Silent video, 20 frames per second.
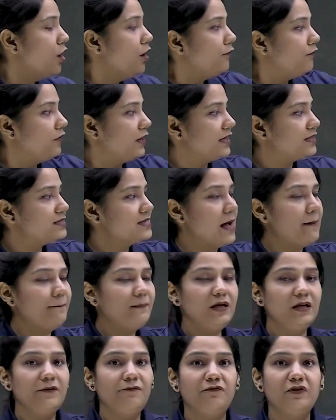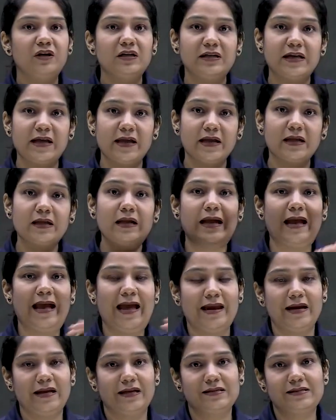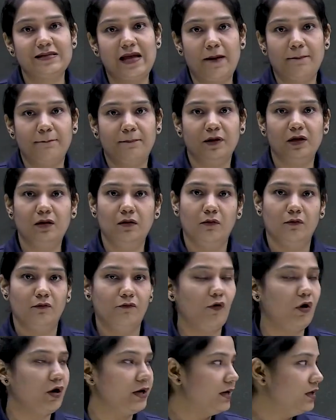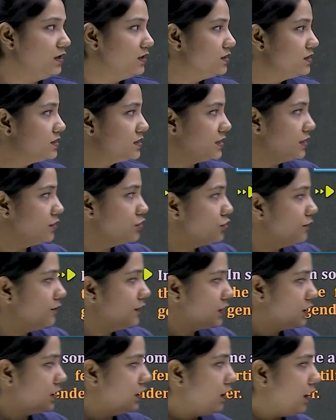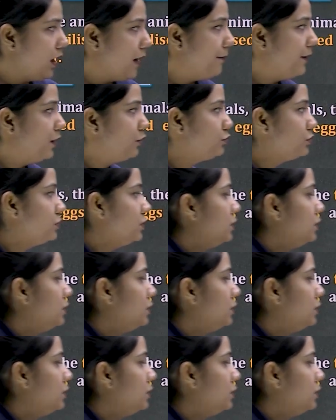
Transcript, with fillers: For example, if we take an example, for an instance over here about